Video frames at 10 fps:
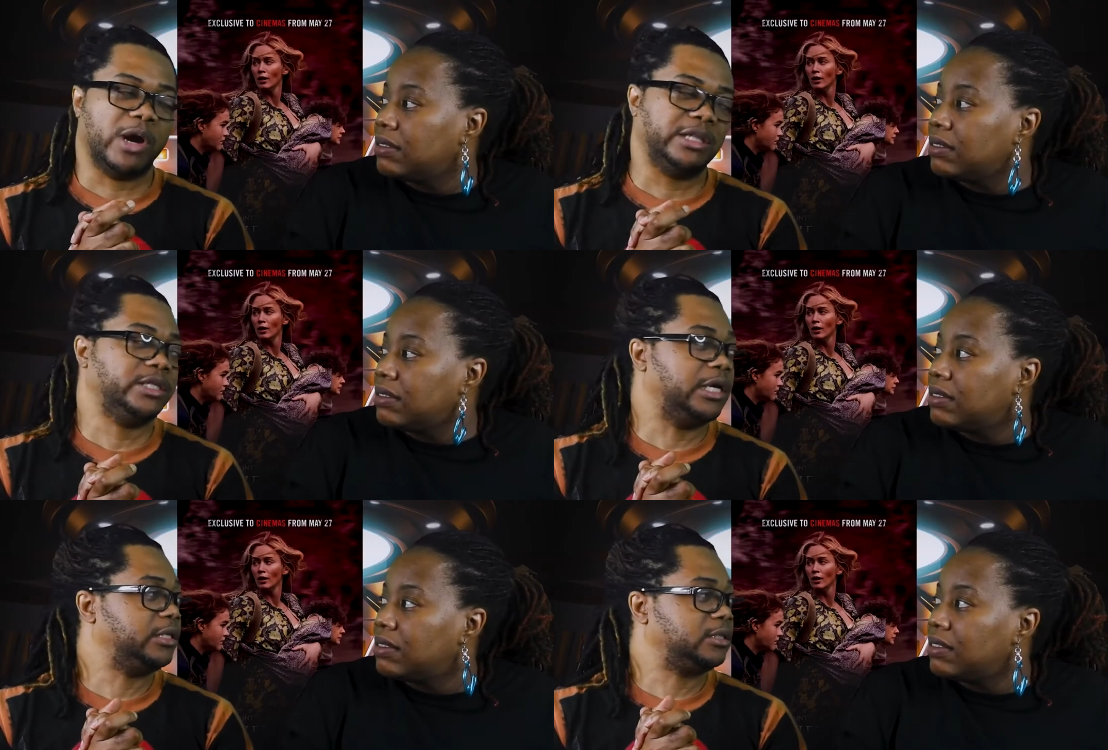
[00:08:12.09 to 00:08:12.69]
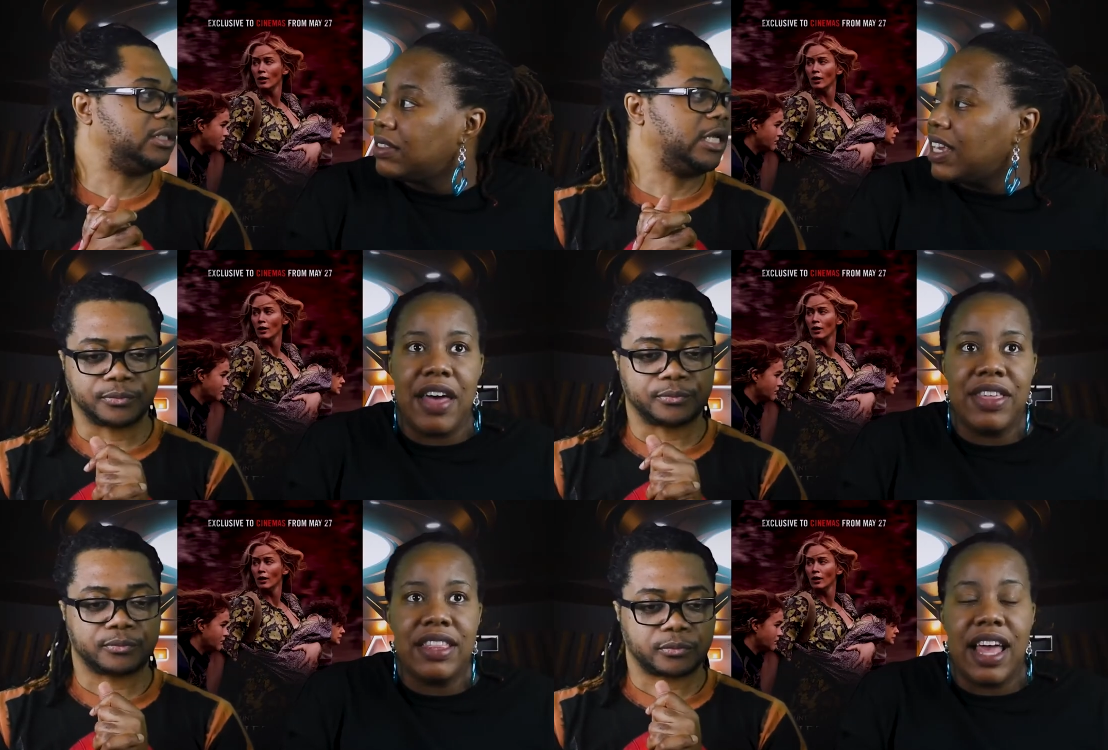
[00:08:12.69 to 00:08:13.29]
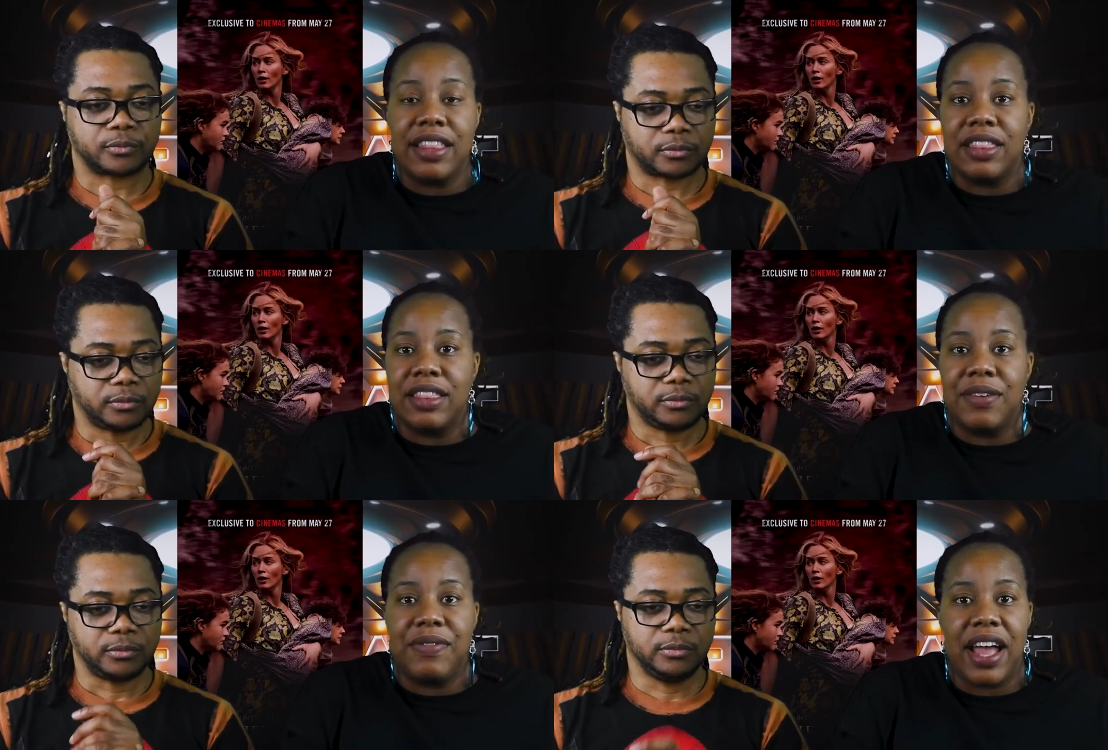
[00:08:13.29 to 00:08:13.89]
Speaker 1: well done.
Speaker 2: I think
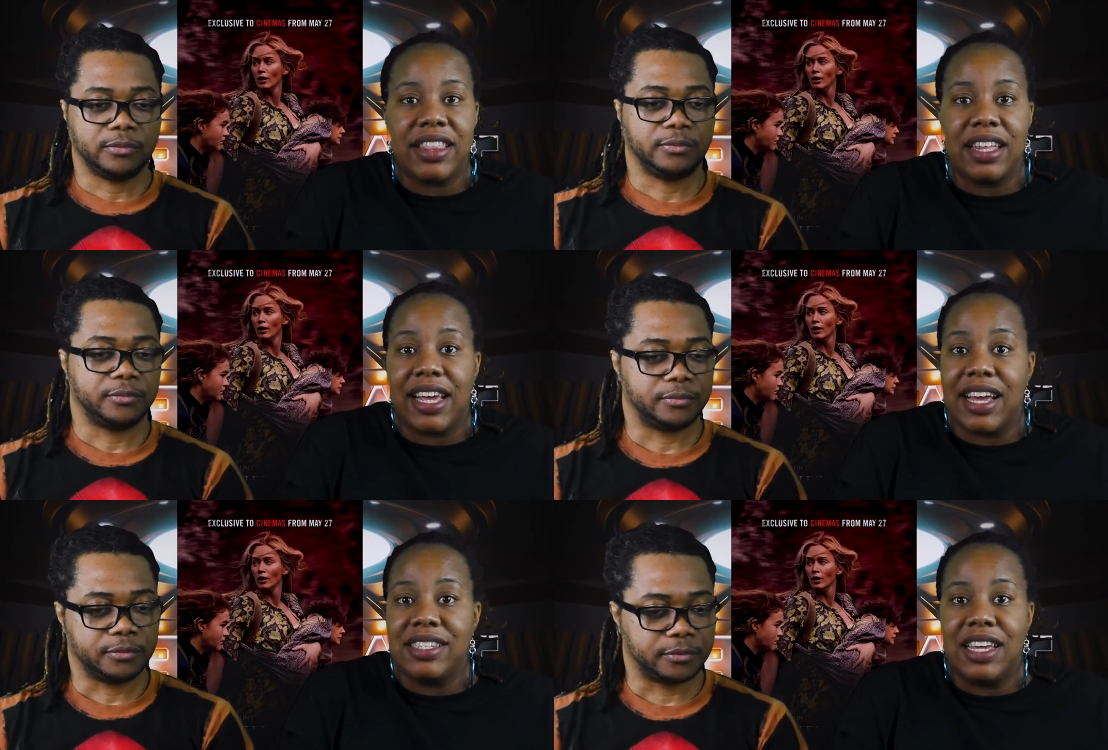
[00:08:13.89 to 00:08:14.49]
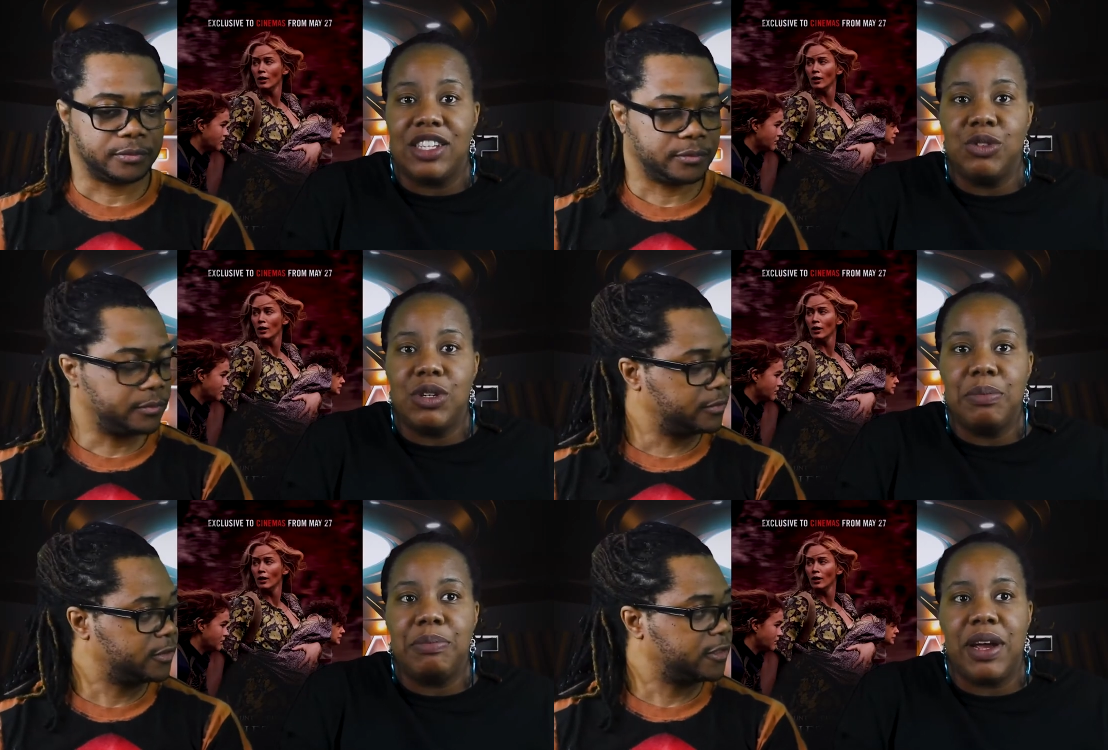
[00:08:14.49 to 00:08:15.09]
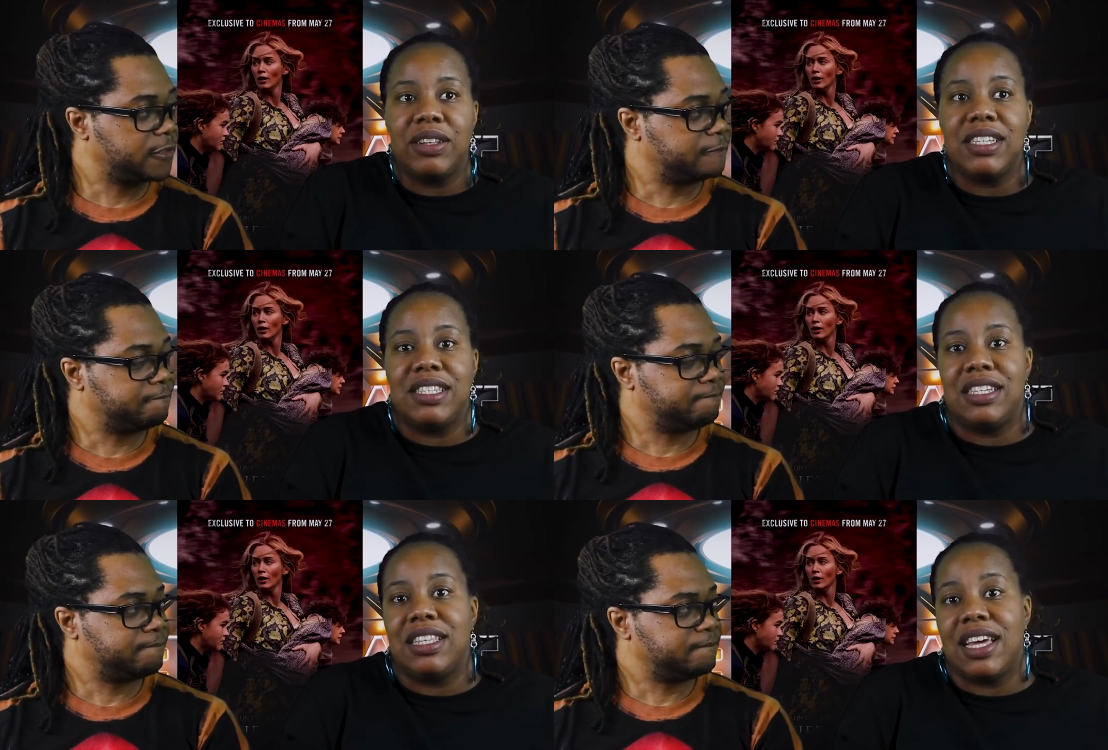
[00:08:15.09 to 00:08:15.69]
that the fact that like I said, you can
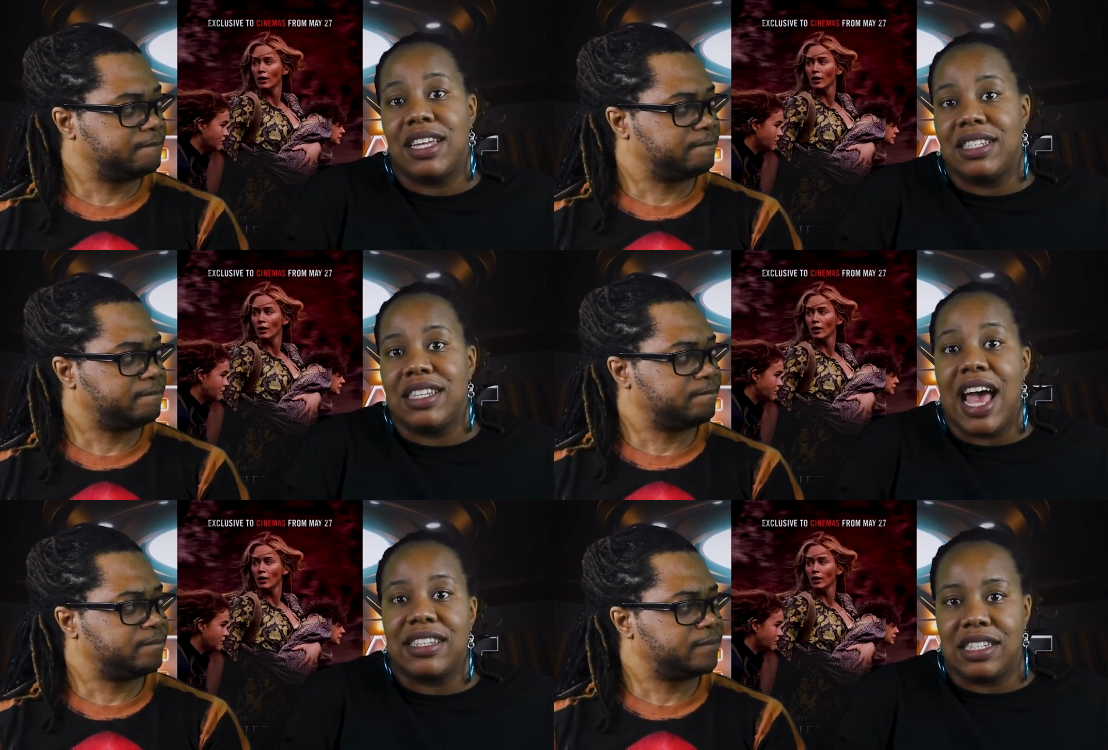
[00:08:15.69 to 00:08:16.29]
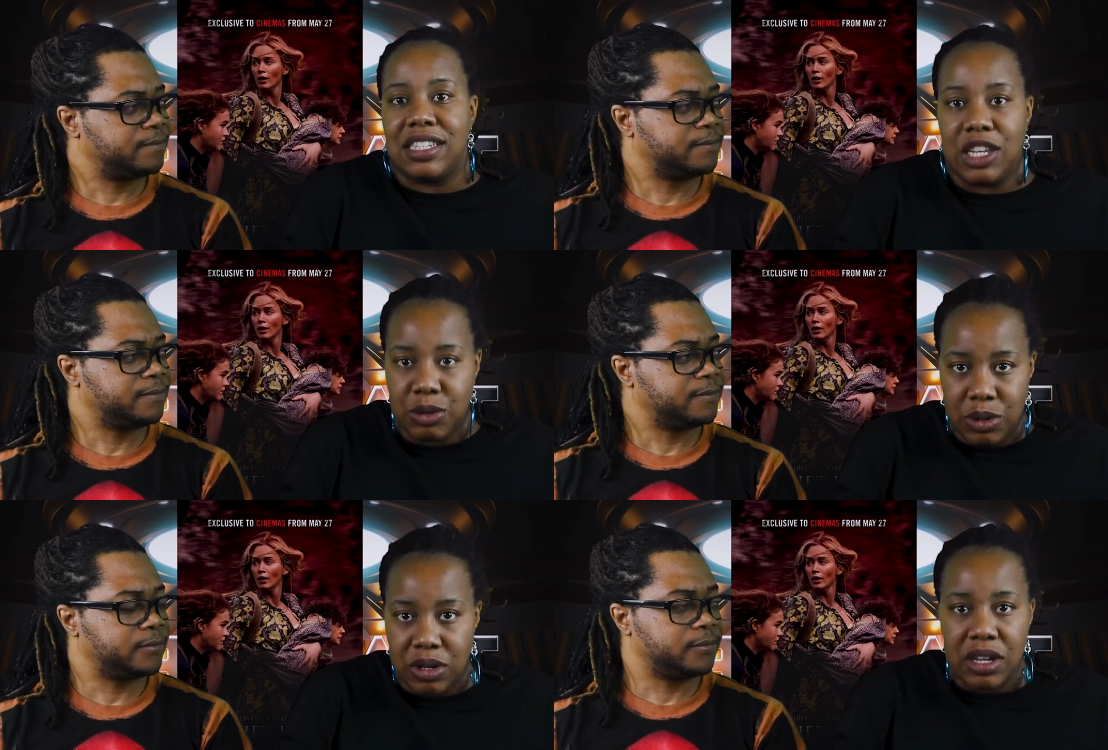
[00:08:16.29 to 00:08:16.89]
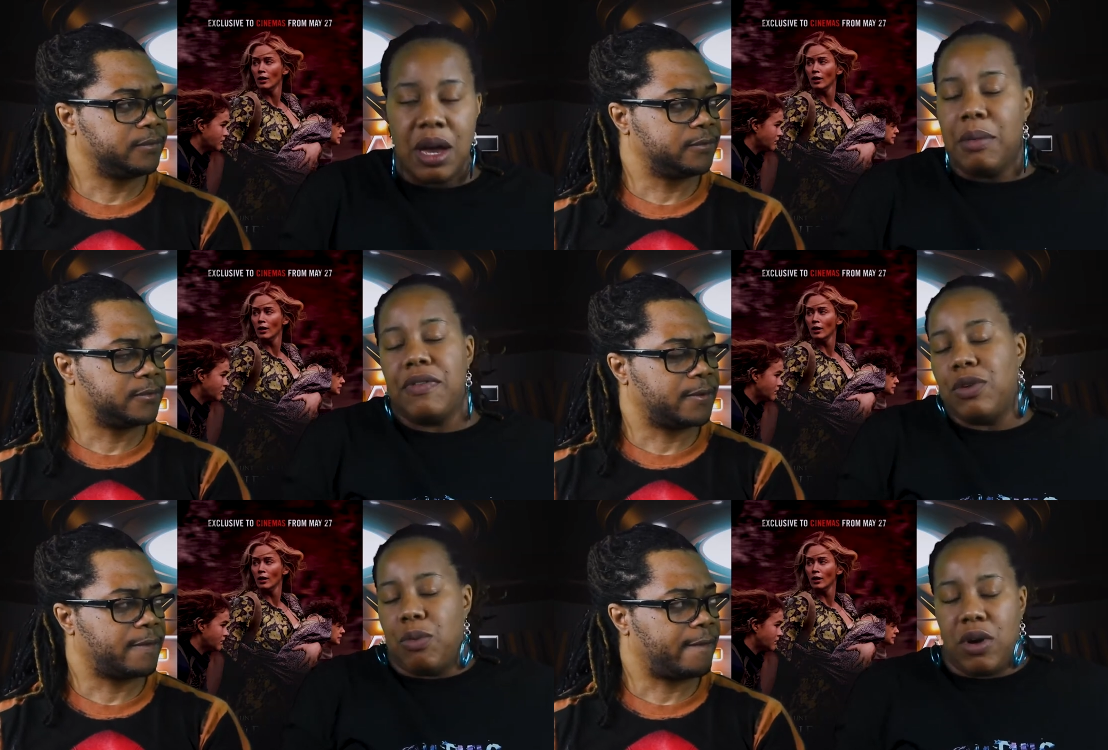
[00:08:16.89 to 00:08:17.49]
barely see that it's as a sequel,
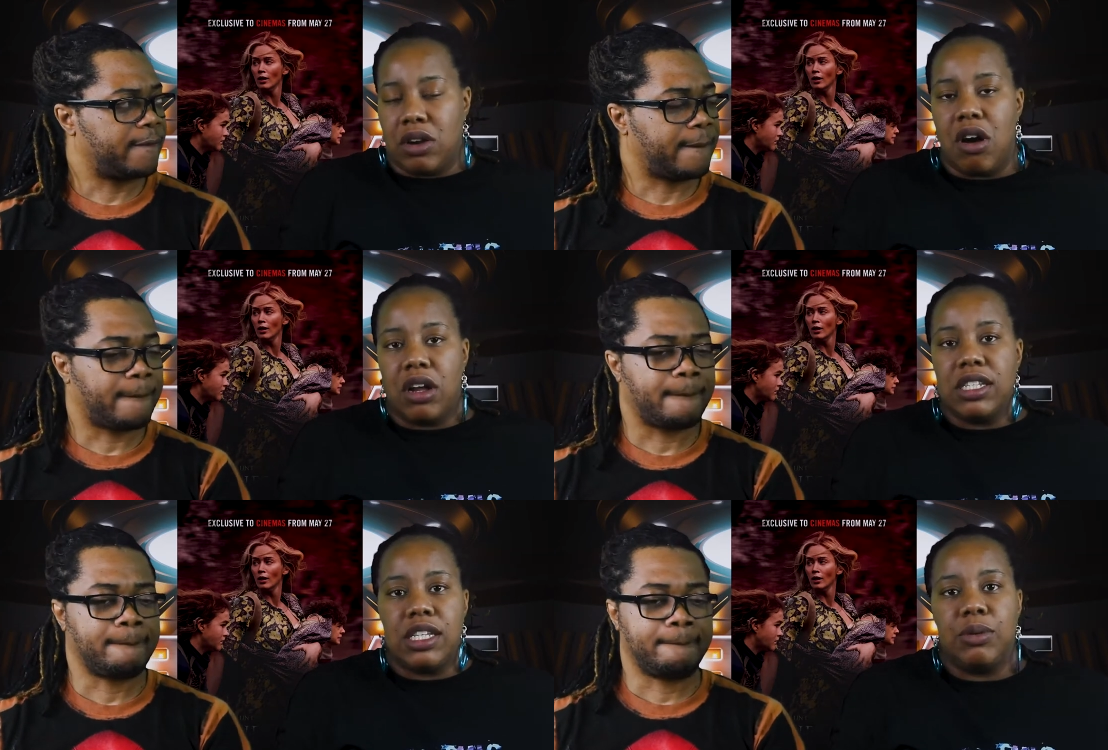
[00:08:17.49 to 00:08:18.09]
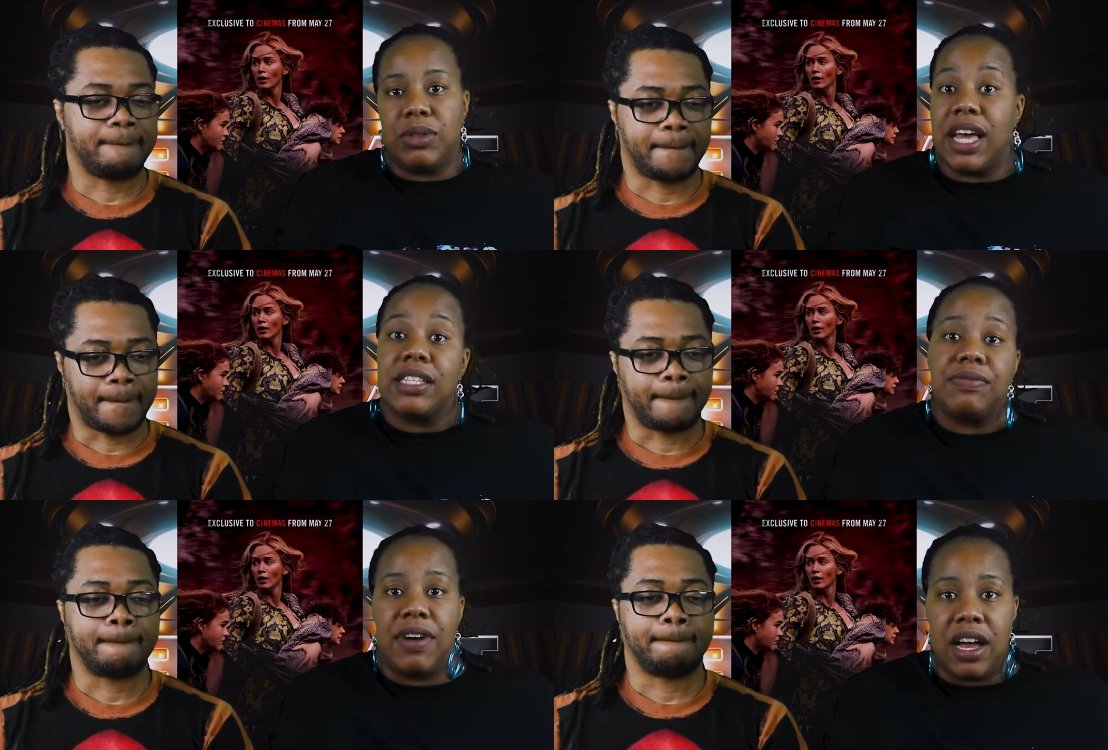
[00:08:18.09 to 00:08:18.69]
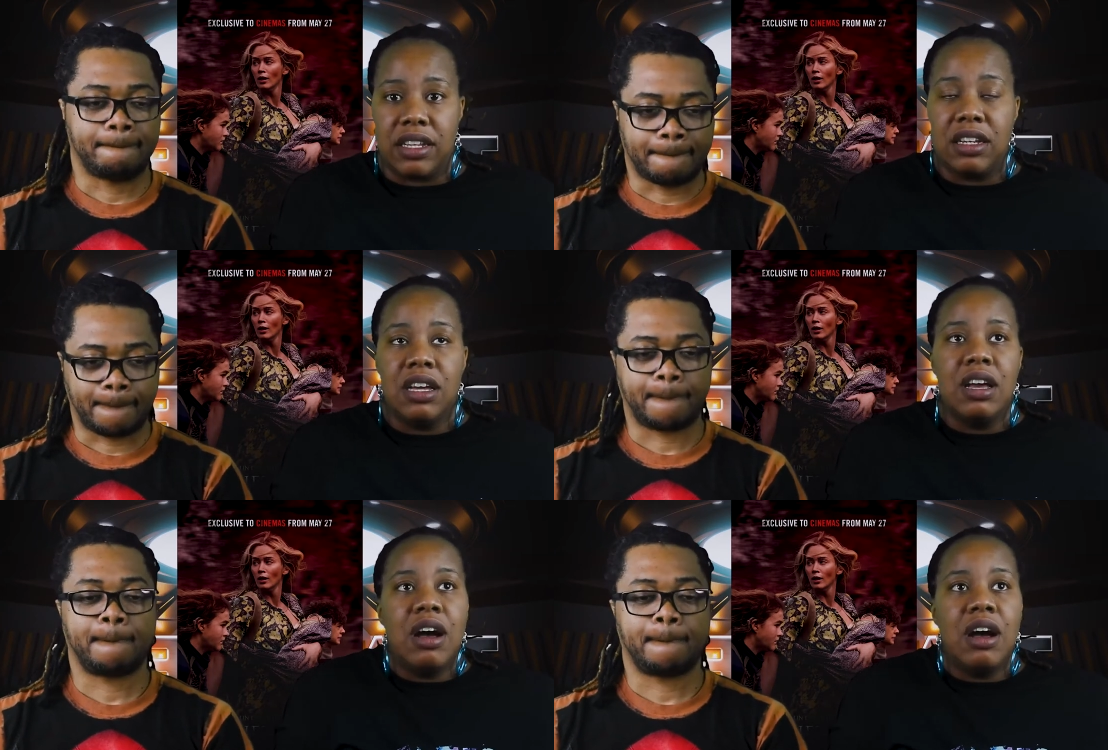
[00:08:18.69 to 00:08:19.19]
but if you want to call it a sequel, that's fine.